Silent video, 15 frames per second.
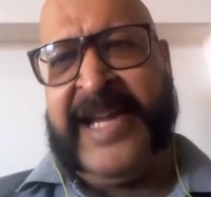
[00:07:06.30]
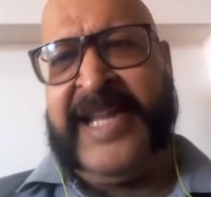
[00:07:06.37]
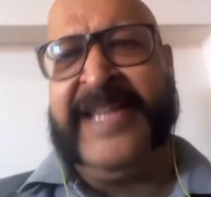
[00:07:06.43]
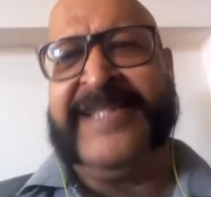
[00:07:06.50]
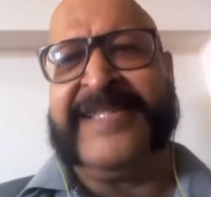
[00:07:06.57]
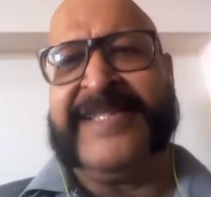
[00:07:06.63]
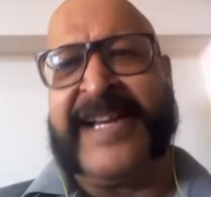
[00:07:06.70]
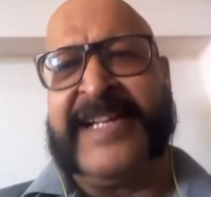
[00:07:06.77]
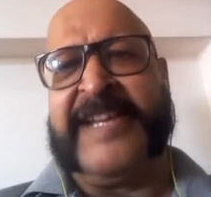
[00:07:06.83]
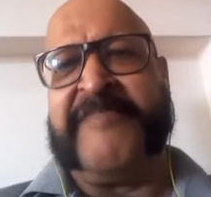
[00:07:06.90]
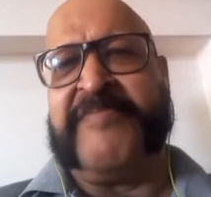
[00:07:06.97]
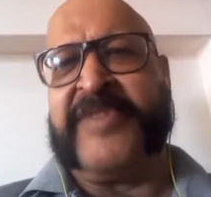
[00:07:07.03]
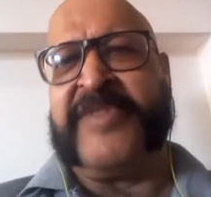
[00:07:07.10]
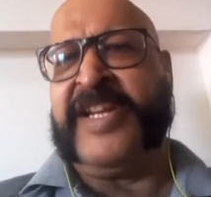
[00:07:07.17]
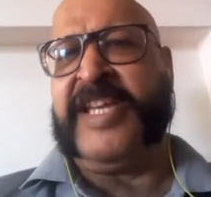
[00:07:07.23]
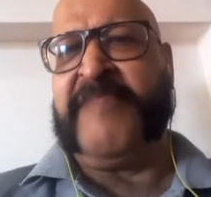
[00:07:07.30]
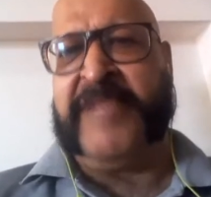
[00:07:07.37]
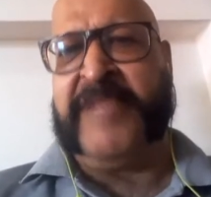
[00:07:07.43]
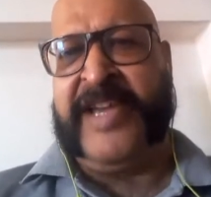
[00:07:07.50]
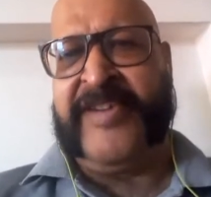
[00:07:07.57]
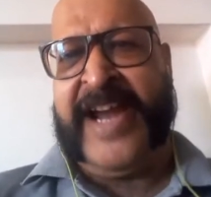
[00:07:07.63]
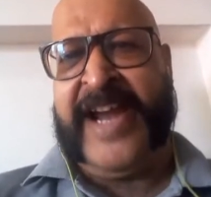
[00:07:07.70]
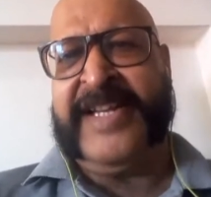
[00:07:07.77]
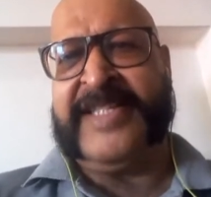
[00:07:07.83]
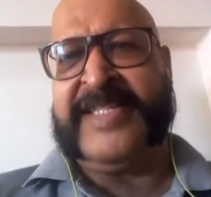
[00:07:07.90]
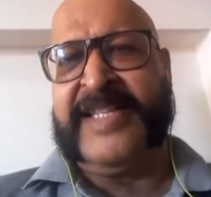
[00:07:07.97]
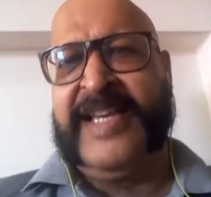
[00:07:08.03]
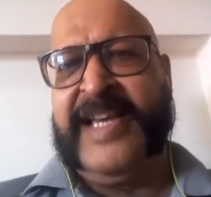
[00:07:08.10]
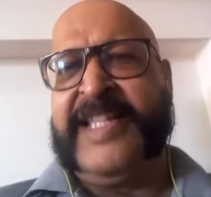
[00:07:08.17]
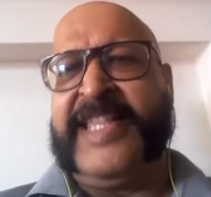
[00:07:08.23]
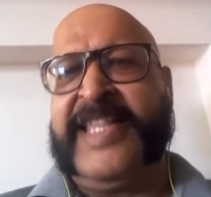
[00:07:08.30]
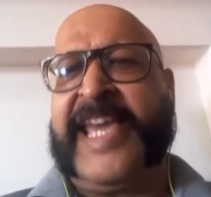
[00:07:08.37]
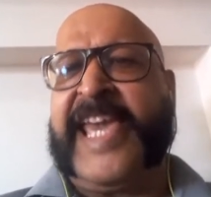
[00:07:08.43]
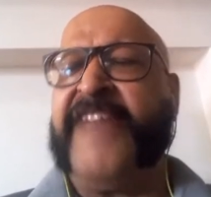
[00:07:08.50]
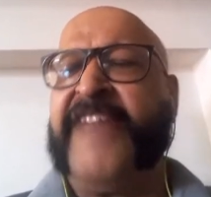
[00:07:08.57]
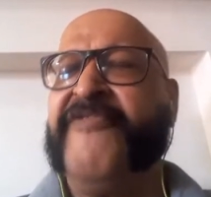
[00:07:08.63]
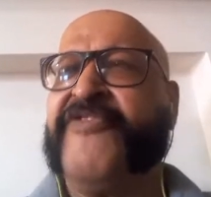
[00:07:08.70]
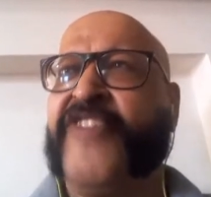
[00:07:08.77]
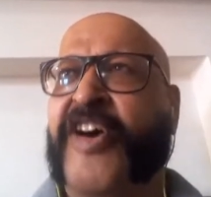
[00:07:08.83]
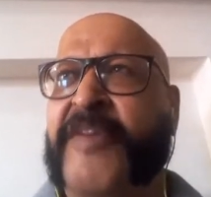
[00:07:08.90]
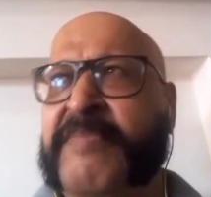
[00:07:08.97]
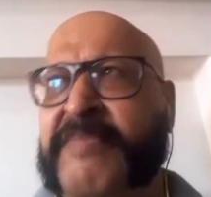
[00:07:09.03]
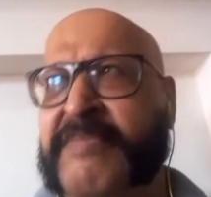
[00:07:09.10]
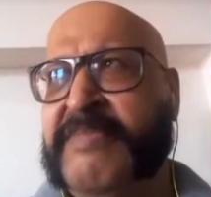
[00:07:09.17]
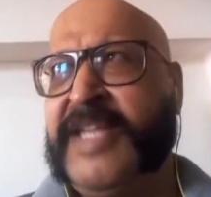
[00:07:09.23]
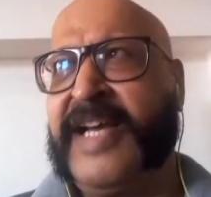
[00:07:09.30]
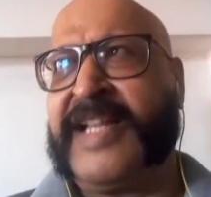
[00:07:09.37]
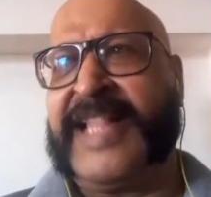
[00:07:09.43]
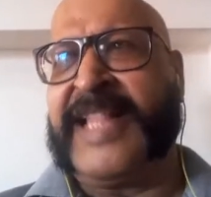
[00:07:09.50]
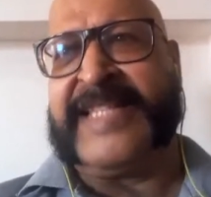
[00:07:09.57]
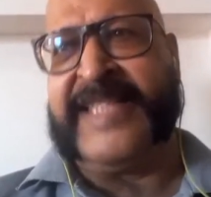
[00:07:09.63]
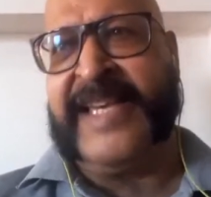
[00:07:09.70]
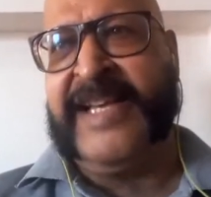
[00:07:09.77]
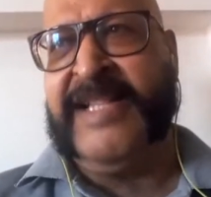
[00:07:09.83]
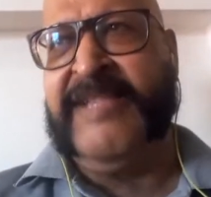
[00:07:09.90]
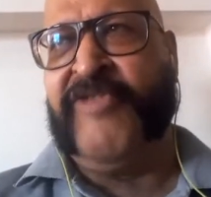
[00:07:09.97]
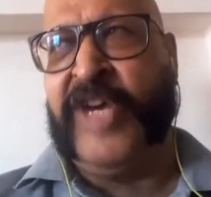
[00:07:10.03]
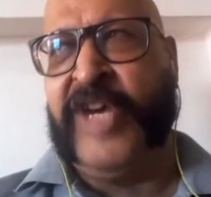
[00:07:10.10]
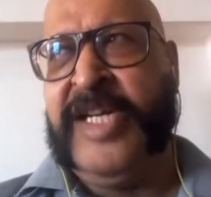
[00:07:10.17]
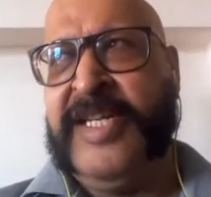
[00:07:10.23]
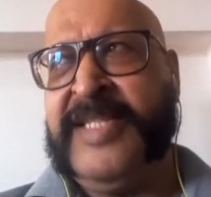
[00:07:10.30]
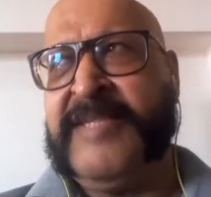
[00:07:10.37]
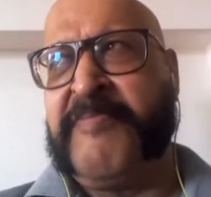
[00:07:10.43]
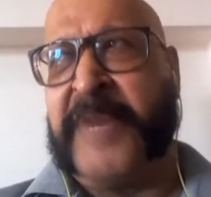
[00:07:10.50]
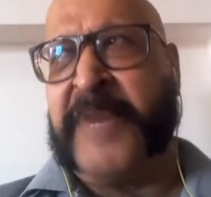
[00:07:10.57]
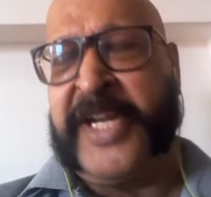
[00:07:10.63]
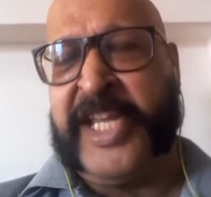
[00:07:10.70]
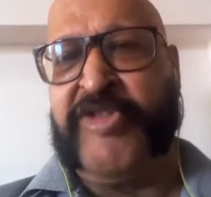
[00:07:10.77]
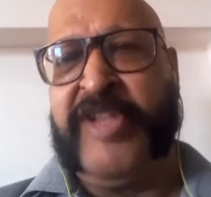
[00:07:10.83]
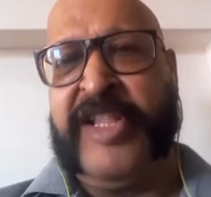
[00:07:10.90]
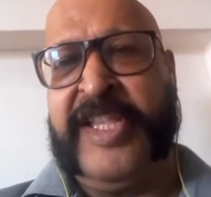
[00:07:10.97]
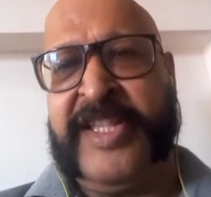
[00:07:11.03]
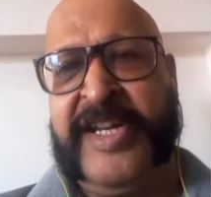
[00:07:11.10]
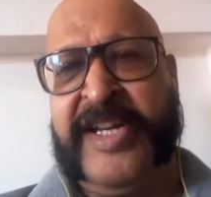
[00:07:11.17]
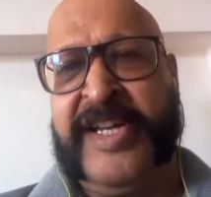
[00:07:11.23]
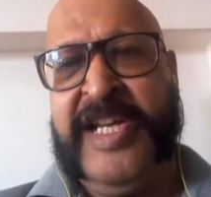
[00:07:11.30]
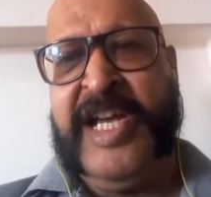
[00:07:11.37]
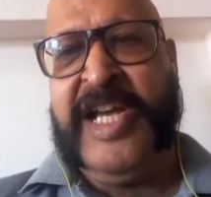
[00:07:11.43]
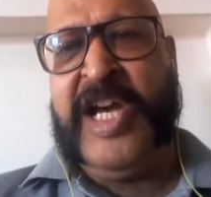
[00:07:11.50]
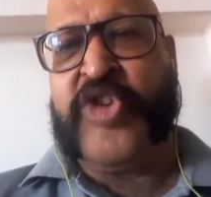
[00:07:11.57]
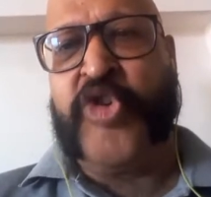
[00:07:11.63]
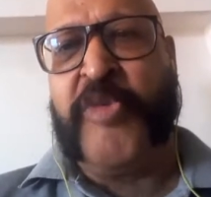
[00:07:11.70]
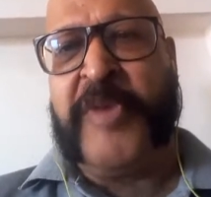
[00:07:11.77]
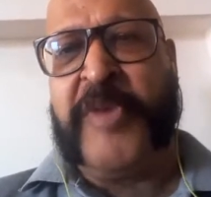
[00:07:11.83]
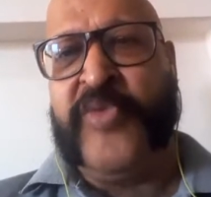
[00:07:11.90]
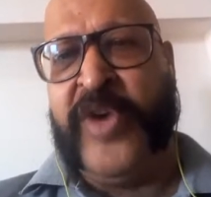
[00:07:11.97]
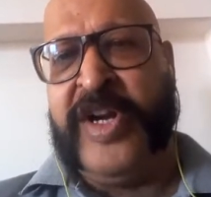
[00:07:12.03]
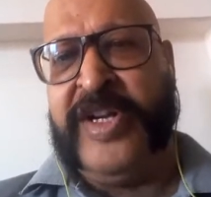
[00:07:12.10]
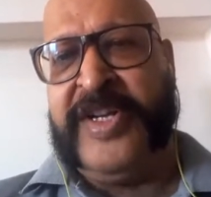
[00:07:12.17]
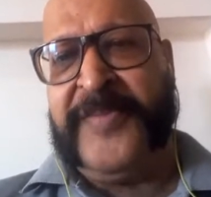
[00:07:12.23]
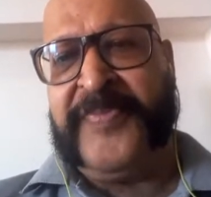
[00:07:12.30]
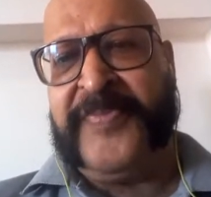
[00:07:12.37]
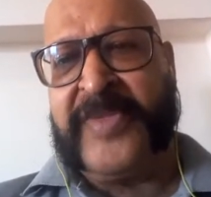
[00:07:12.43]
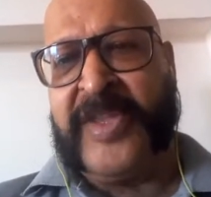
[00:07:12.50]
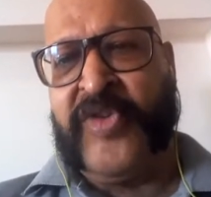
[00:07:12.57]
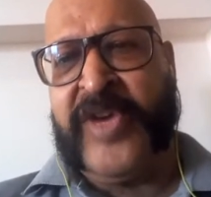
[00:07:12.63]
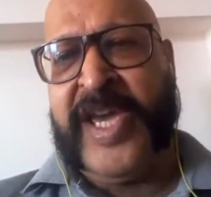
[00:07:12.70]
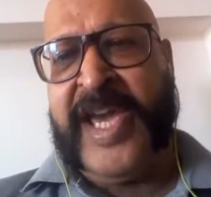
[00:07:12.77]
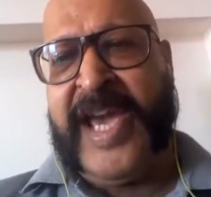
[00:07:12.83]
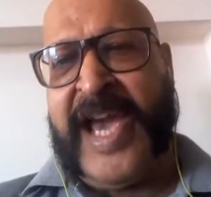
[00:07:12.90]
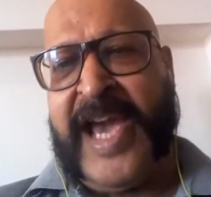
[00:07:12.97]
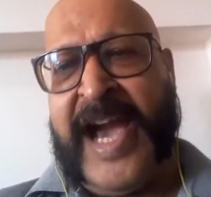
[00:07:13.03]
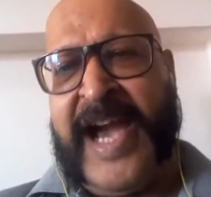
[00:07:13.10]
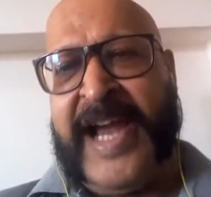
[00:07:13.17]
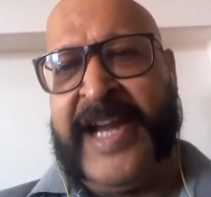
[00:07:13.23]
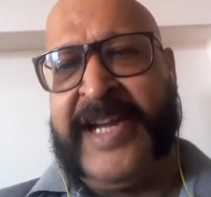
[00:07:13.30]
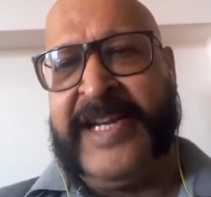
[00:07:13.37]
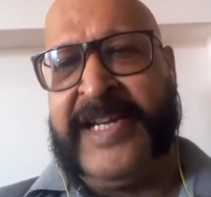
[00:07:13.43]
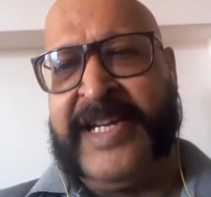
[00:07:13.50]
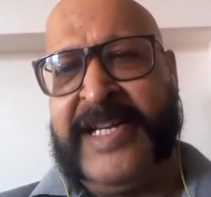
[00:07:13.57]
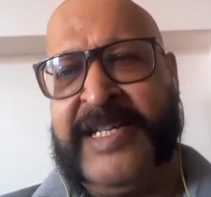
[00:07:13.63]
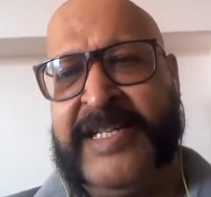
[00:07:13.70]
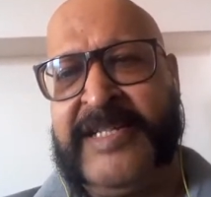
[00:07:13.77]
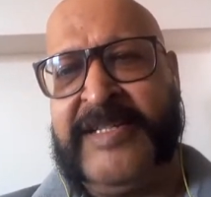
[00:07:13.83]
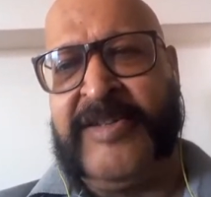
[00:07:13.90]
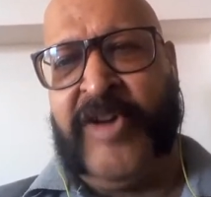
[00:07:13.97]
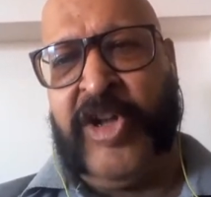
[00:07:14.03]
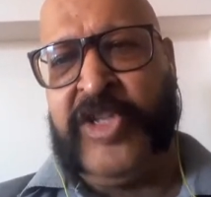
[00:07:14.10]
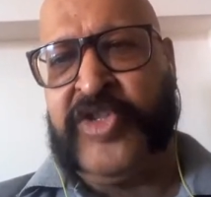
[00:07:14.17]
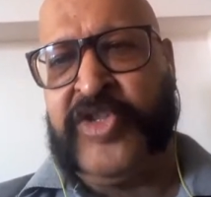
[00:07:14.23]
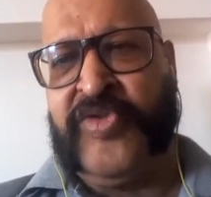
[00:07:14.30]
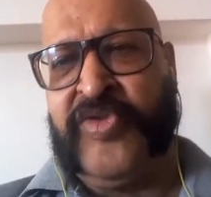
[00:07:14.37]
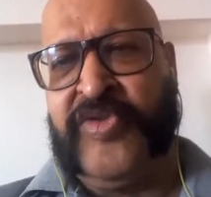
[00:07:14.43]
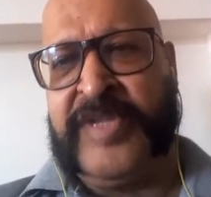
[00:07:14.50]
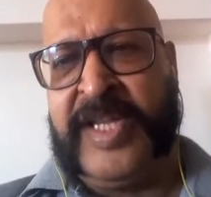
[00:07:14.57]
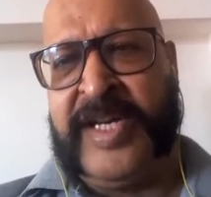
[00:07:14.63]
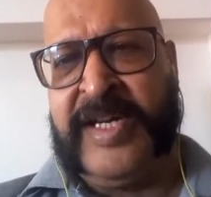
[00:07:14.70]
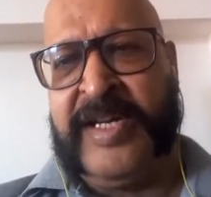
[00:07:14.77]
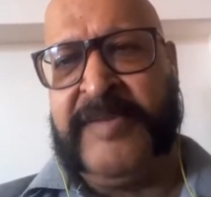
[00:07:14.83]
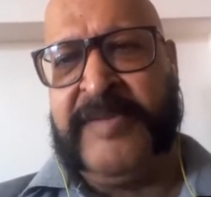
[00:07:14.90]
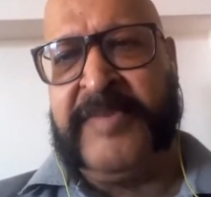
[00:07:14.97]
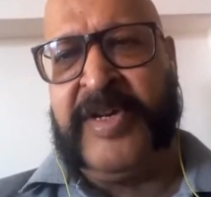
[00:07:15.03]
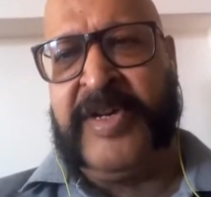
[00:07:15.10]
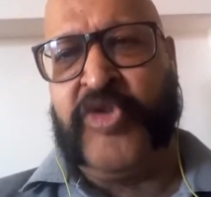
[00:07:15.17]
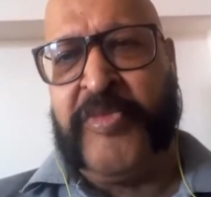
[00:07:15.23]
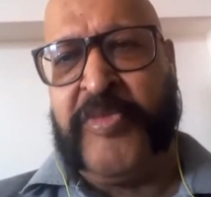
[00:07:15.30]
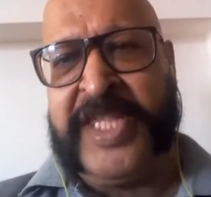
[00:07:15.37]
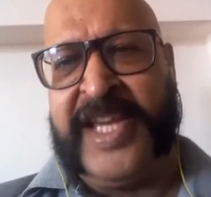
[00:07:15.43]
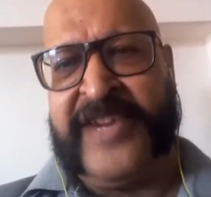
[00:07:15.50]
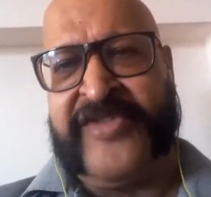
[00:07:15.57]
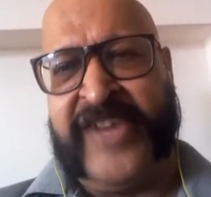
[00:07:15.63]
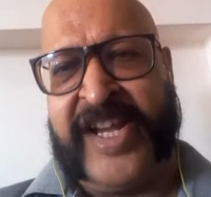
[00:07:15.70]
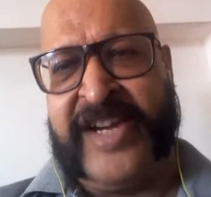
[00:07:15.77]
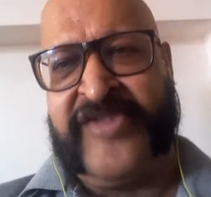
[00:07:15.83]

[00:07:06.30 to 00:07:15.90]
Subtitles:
his contemporary playwrights, they came from the classical world, particularly the Roman world, okay, and also the Roman theatrical